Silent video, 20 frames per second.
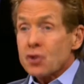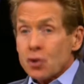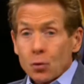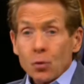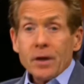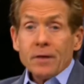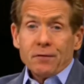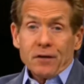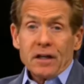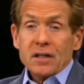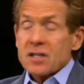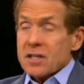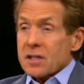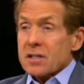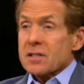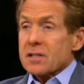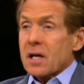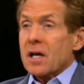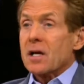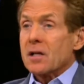terrific
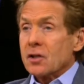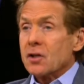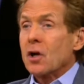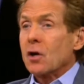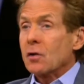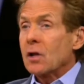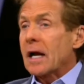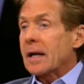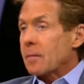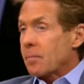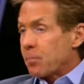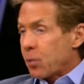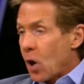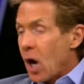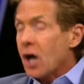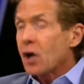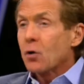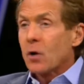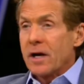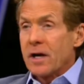success. not you for know, thirty like
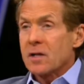million